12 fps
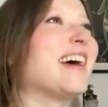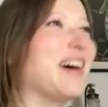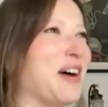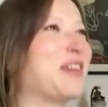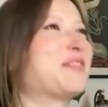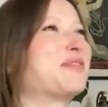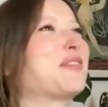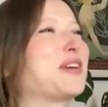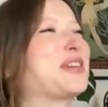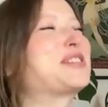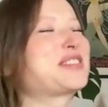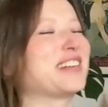
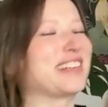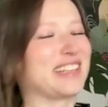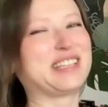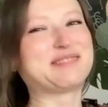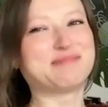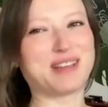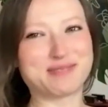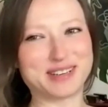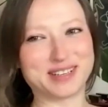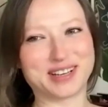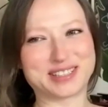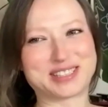unfortunately, maybe
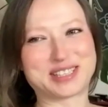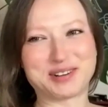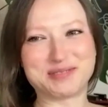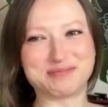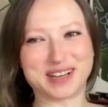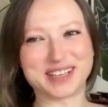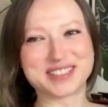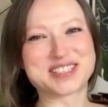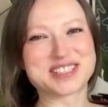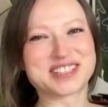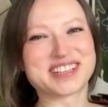not so much.